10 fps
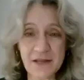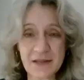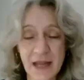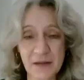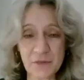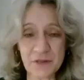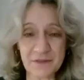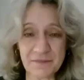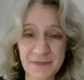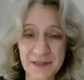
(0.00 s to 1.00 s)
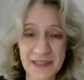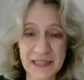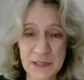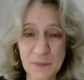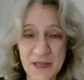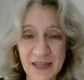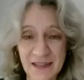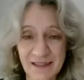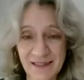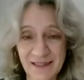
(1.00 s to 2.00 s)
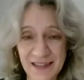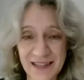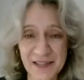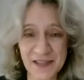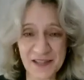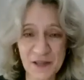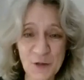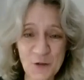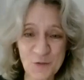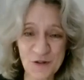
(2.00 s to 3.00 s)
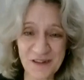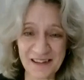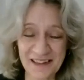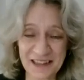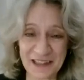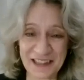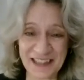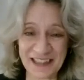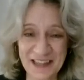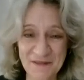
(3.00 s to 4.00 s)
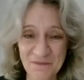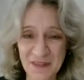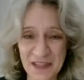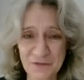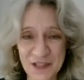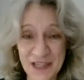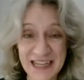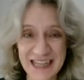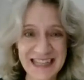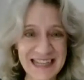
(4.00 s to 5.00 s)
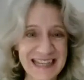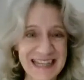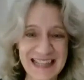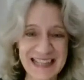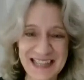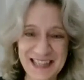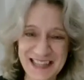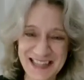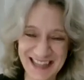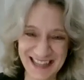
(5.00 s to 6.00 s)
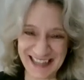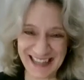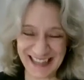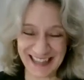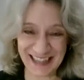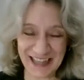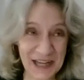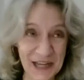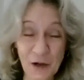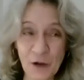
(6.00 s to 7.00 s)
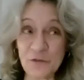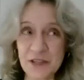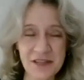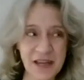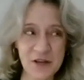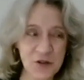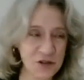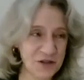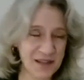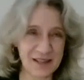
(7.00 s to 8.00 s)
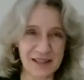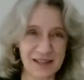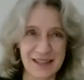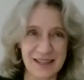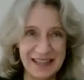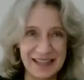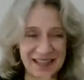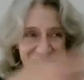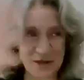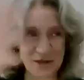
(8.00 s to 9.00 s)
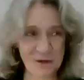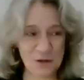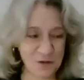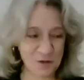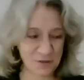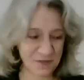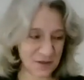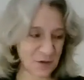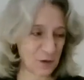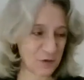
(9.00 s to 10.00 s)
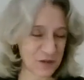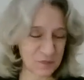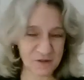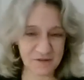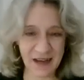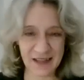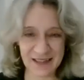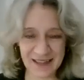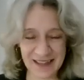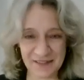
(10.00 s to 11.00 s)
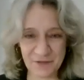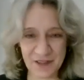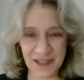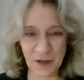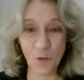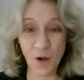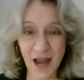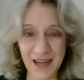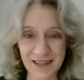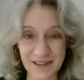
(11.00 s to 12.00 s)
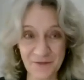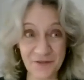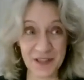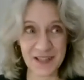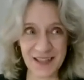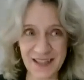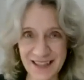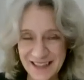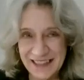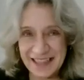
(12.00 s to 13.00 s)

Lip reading: Simon. Has been, as usual, a very intense conversation, and you know, you always provide a very wide and very